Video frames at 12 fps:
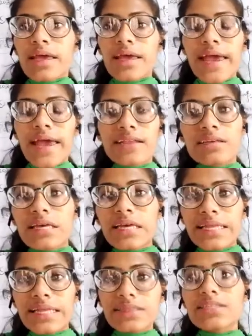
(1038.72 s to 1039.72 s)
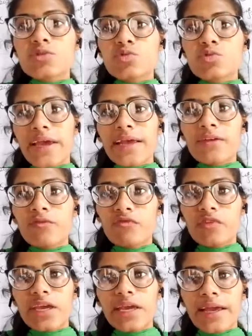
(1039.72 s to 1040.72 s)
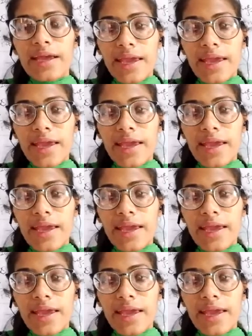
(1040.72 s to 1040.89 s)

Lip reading: and in this way, we